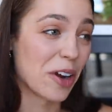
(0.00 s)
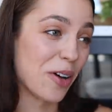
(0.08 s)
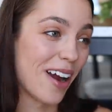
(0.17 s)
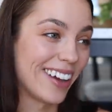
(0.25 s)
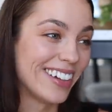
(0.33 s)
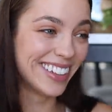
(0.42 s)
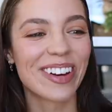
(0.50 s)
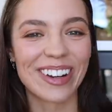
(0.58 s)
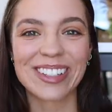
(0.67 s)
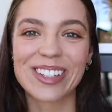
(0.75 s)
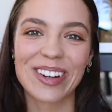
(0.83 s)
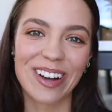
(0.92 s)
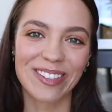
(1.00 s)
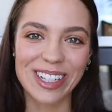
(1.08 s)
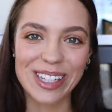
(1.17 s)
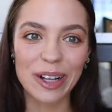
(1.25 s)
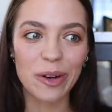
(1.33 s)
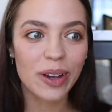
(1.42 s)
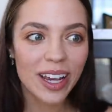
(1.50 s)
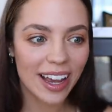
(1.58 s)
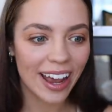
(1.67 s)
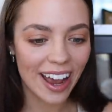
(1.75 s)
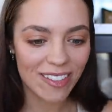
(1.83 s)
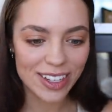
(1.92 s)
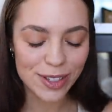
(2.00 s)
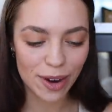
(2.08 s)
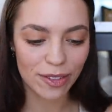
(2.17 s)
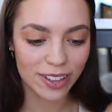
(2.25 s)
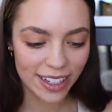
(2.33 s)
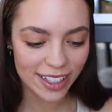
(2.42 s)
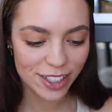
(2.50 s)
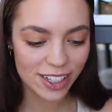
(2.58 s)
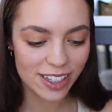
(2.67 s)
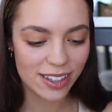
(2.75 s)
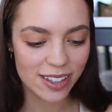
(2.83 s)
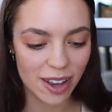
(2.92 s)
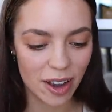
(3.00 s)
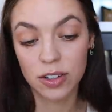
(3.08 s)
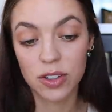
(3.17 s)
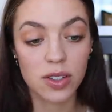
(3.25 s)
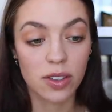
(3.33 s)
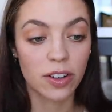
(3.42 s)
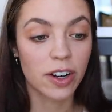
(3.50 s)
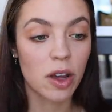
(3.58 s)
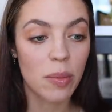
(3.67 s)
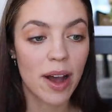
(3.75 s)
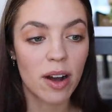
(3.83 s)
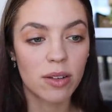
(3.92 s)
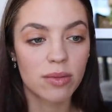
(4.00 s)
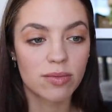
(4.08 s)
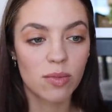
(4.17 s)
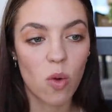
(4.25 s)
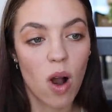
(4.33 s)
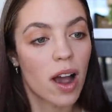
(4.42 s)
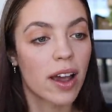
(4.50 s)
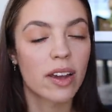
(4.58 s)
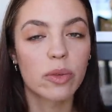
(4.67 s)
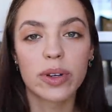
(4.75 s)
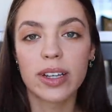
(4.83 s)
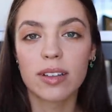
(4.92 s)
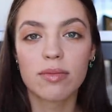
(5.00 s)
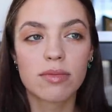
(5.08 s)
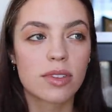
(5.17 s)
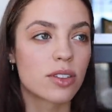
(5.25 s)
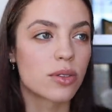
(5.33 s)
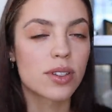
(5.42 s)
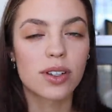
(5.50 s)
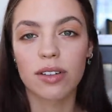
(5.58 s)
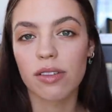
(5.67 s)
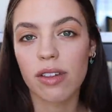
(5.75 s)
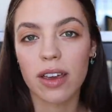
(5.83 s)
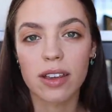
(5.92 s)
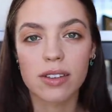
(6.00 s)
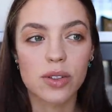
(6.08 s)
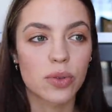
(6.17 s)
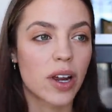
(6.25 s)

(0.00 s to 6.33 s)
I cry. But also every single week I have these revelations and just learning about why we do certain things,